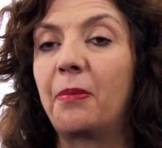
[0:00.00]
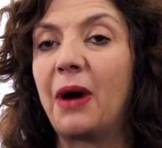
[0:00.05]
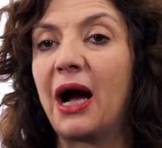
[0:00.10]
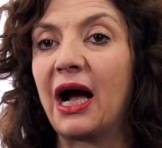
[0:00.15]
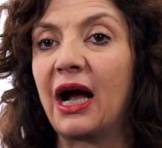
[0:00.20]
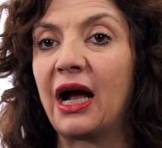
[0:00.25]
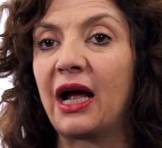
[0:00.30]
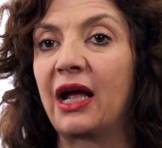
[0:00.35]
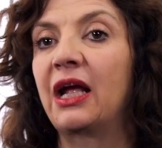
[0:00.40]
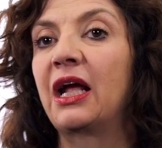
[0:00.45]

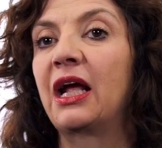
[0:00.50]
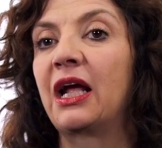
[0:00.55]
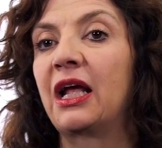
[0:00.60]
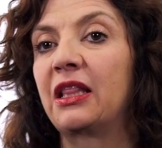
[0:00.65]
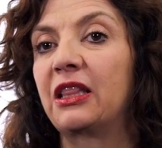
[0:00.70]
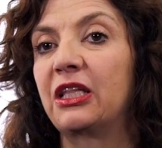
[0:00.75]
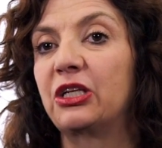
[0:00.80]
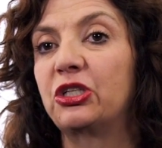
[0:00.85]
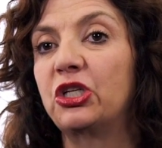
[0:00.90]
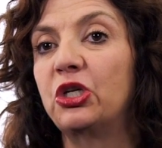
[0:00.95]
by
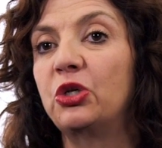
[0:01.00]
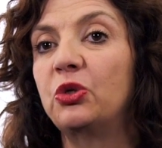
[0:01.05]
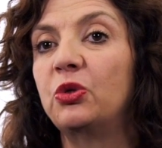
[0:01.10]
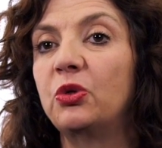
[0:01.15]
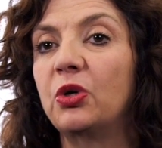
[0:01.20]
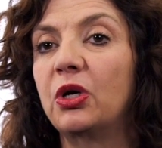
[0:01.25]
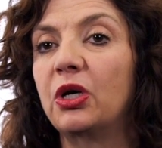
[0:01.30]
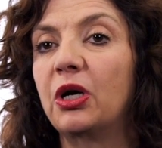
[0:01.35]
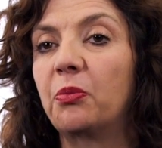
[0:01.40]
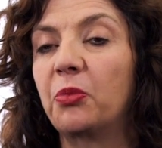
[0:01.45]
the
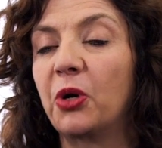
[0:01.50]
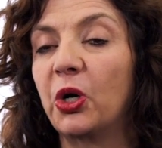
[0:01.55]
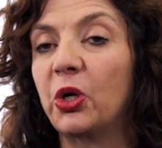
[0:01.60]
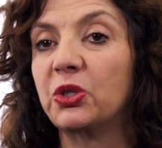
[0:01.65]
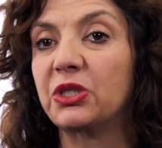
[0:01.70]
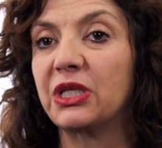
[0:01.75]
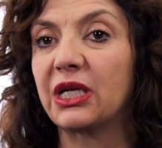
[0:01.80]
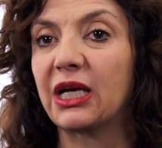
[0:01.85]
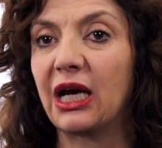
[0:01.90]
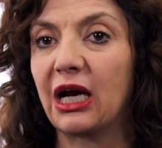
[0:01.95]
two
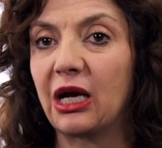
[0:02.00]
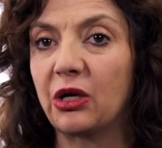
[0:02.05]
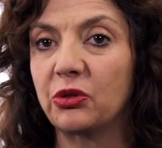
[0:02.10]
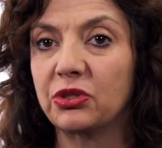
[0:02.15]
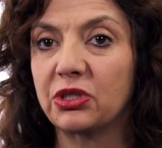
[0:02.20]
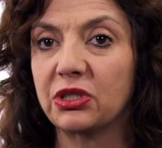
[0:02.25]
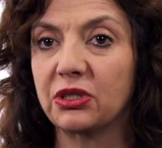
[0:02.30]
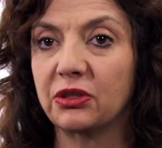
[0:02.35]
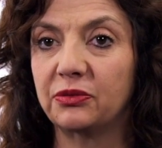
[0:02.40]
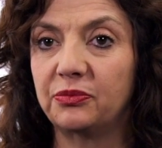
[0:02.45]
opposing
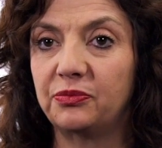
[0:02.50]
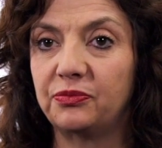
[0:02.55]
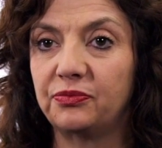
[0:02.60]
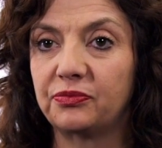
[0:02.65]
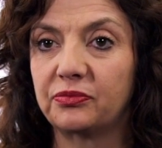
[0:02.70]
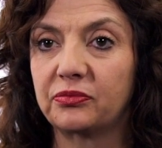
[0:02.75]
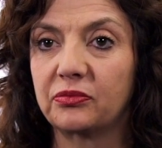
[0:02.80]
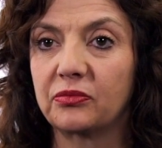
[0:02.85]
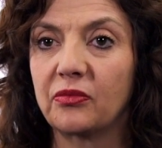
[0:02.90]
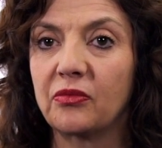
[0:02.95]
counsel.
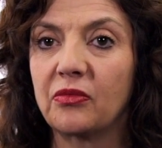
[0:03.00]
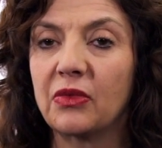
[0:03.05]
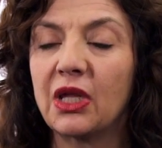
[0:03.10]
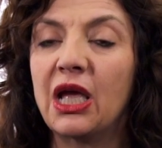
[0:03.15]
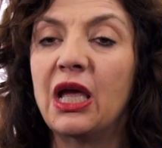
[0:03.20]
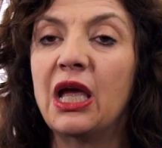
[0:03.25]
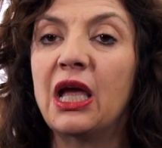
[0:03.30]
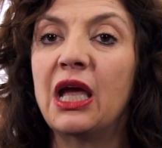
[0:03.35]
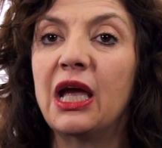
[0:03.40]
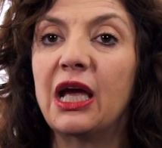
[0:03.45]

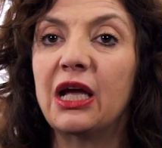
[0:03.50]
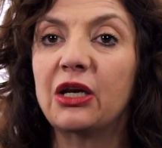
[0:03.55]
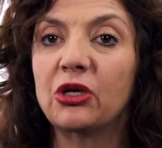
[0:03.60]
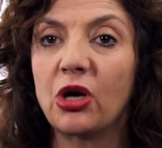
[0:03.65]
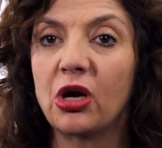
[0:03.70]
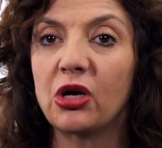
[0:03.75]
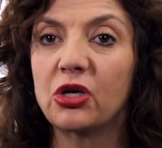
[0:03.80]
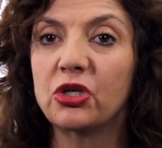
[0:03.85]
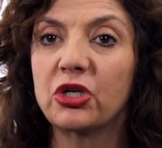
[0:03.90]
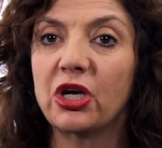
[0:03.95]
In
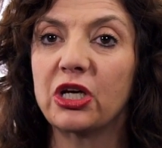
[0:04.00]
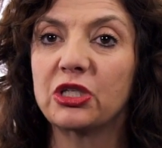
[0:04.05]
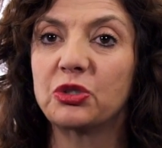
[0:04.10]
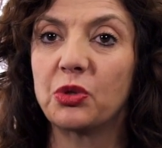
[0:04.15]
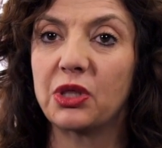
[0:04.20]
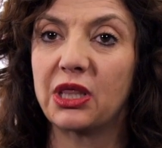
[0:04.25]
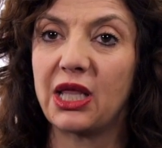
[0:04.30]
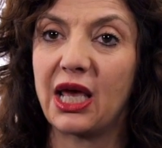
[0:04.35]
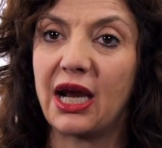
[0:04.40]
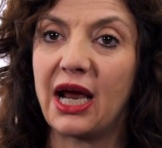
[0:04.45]
contrast
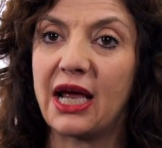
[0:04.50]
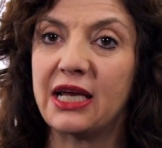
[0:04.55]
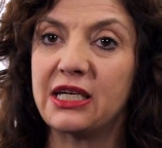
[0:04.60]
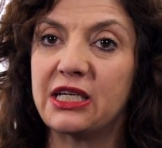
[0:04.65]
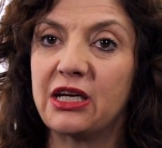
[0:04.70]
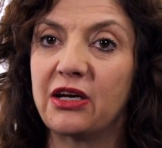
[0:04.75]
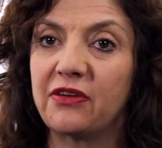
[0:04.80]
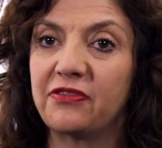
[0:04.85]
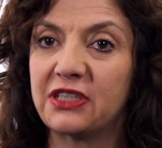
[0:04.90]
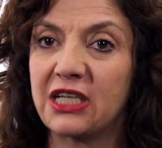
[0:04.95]
with that
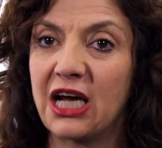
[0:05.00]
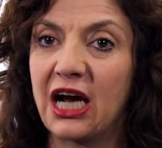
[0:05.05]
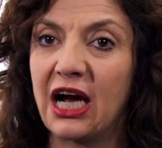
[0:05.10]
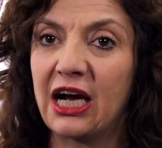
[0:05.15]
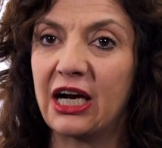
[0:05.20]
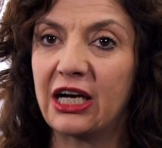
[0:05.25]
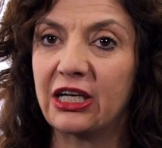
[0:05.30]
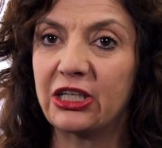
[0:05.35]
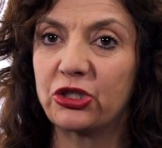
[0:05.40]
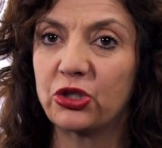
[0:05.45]
idea of
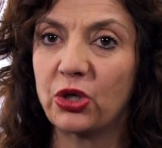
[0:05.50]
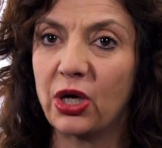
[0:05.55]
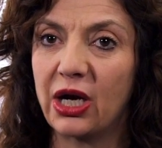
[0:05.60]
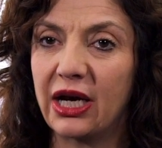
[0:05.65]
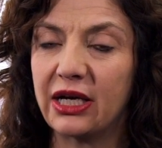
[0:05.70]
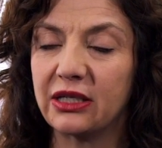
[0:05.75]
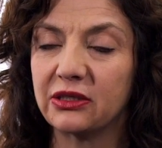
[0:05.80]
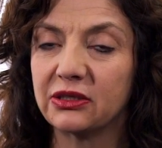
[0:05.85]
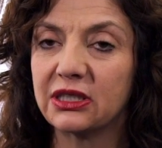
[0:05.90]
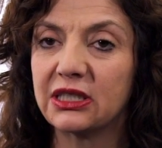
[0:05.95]

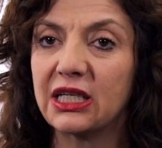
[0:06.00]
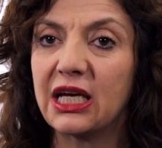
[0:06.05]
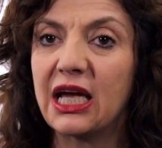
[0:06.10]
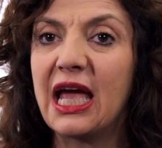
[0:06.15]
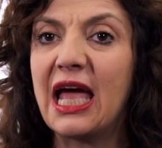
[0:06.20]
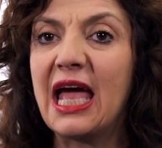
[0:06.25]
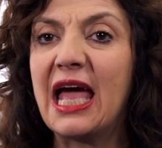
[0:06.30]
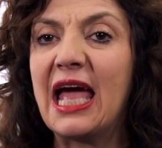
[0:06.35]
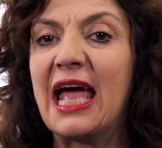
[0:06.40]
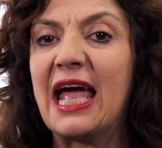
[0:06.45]
trials,
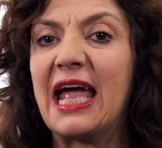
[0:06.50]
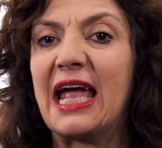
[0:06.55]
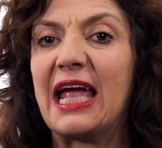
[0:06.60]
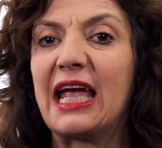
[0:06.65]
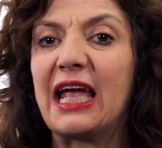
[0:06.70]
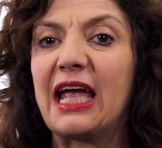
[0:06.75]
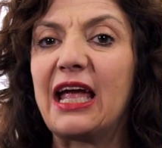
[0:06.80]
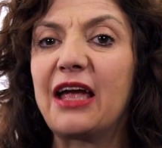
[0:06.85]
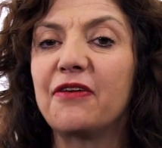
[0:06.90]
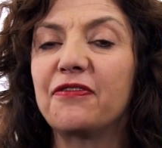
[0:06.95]

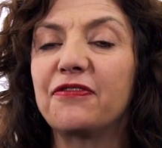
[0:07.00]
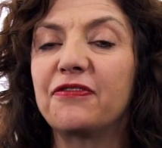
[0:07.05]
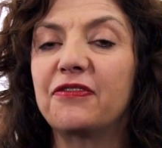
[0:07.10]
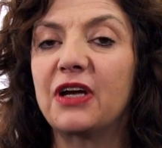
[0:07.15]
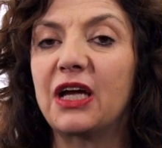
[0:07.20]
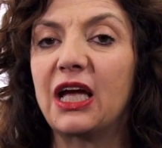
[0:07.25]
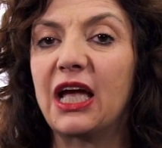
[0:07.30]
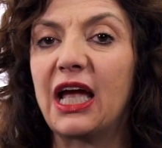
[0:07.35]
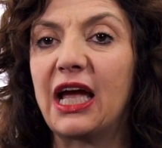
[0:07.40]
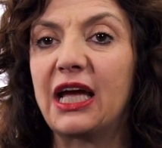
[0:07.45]
if
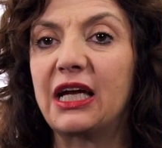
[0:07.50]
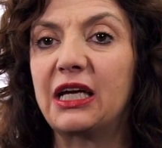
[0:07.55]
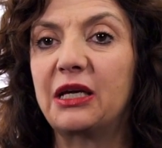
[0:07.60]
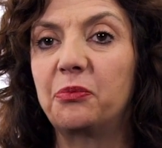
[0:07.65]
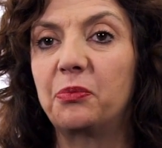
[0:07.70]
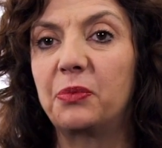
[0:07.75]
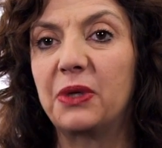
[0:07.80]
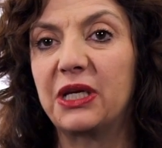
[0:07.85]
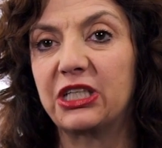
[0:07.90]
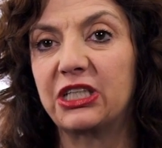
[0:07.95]
a
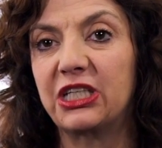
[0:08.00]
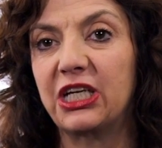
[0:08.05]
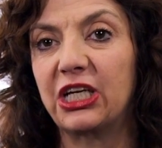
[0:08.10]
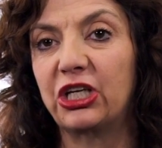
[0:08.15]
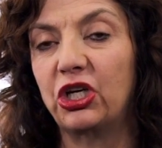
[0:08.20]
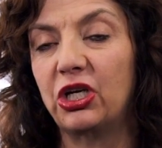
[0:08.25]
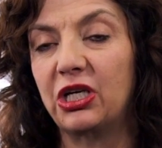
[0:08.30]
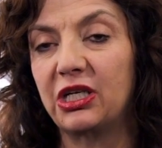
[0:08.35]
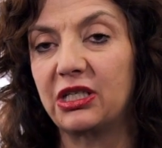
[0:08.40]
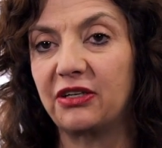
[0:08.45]

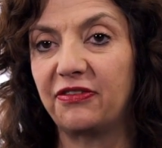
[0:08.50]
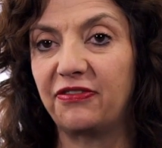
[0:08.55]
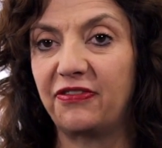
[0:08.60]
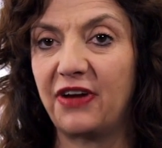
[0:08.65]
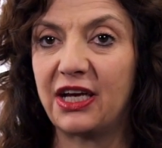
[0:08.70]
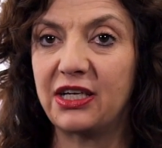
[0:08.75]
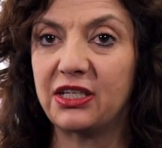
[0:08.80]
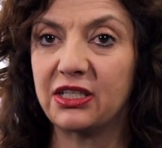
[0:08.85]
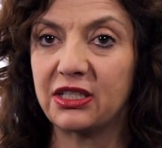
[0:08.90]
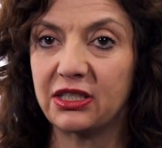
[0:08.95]
particular
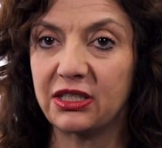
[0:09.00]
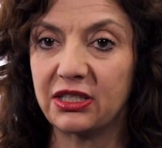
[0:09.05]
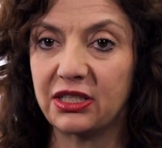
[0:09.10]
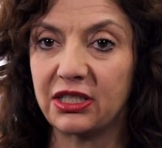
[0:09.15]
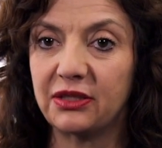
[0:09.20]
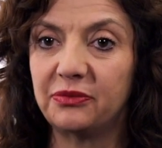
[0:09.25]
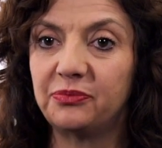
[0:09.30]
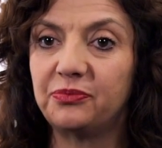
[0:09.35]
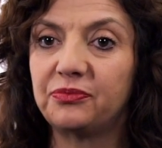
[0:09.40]
defendant